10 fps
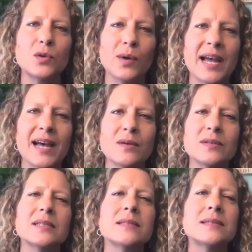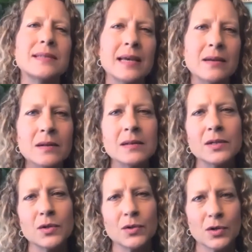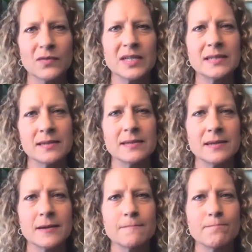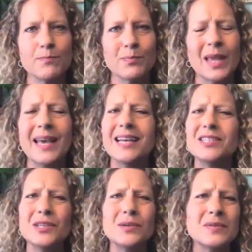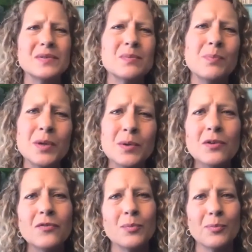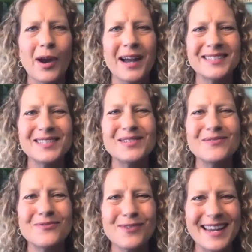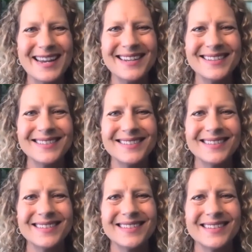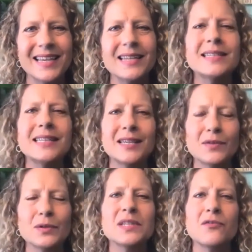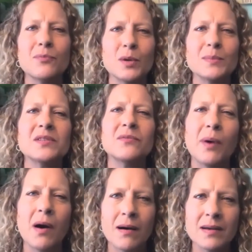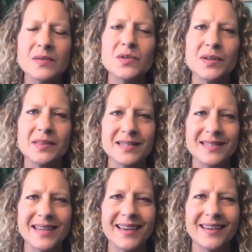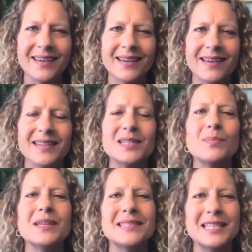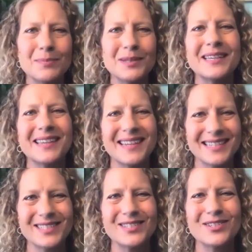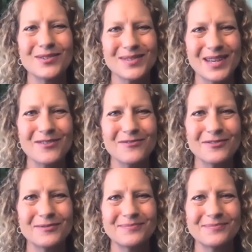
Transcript: ground, to settle your nervous system, and to use this beautiful practice of RAIN to give yourself moments of pause during the day to be deeply connected to yourself.